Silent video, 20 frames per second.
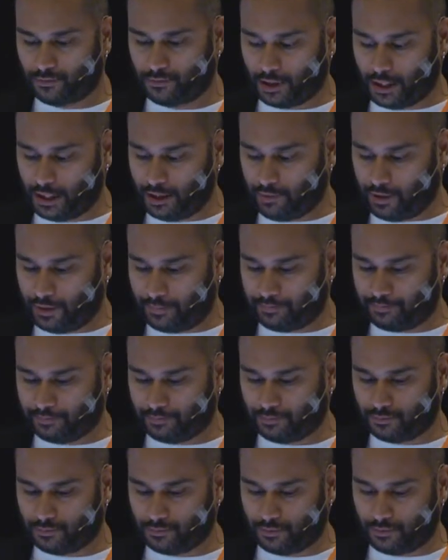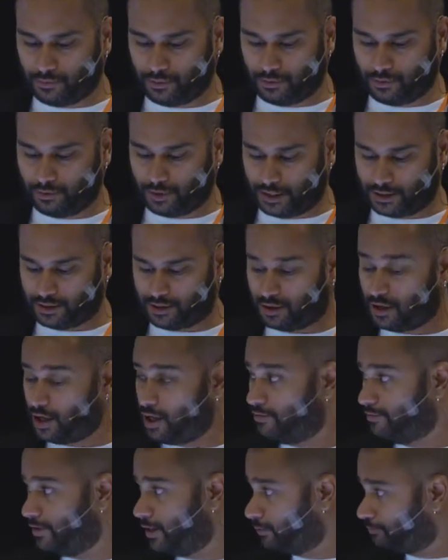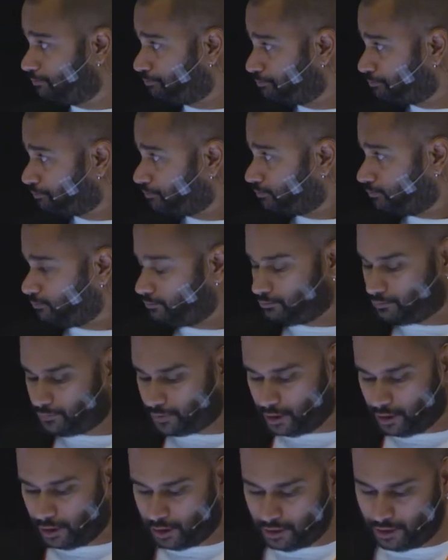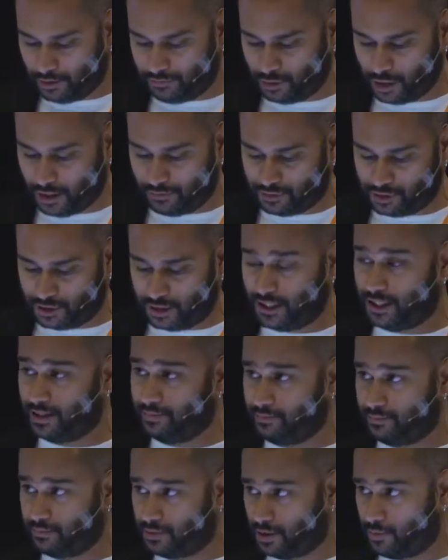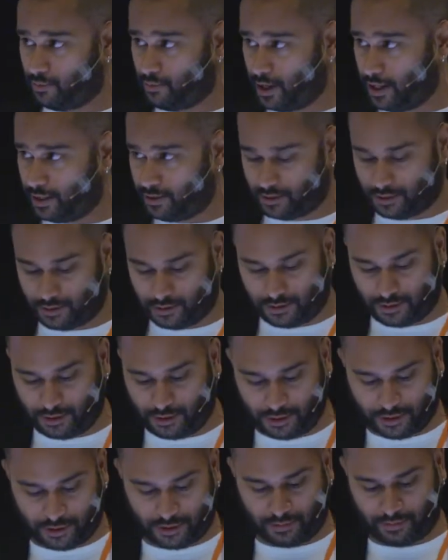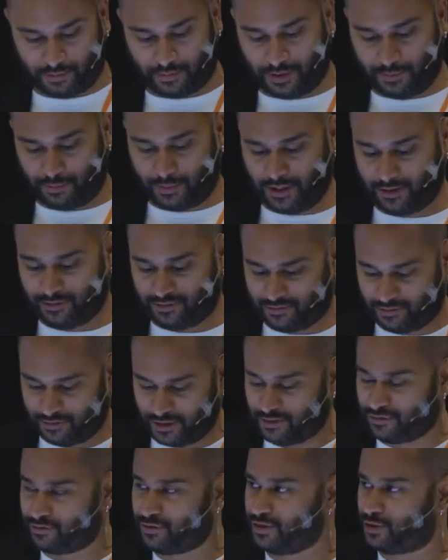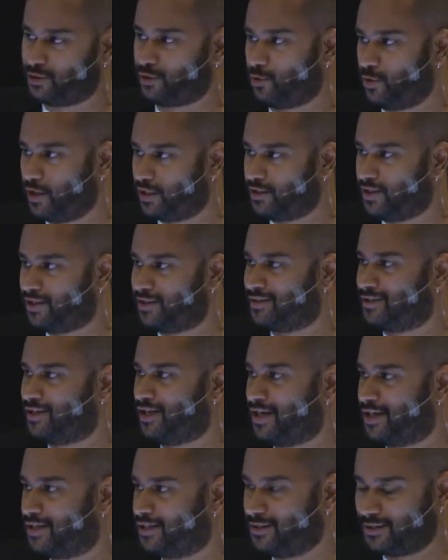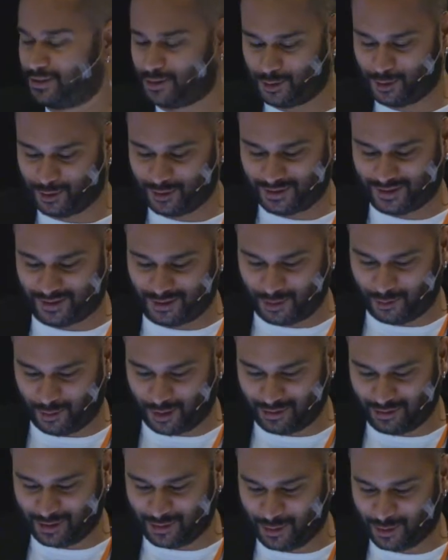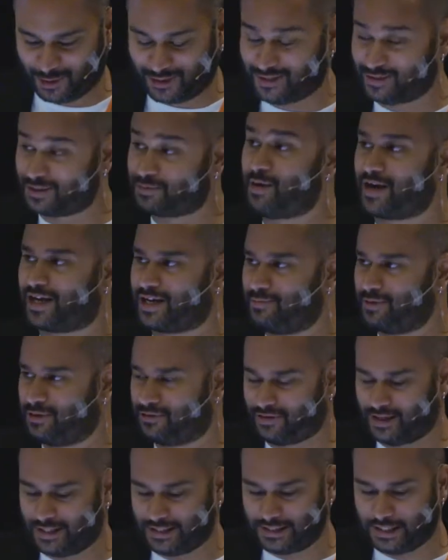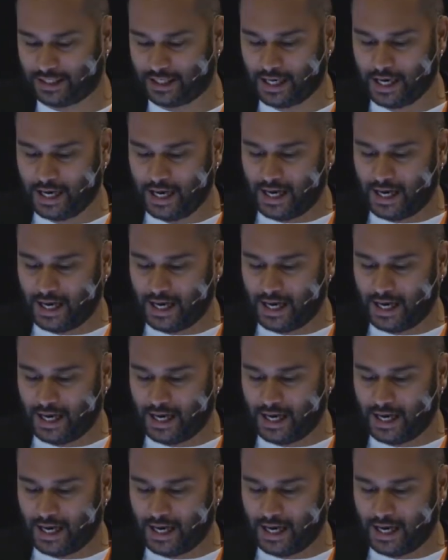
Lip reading: Anyway, that's the guy there. If you ever see him somewhere, just feel free to go in and do whatever you want. Smack him in the face, yeah.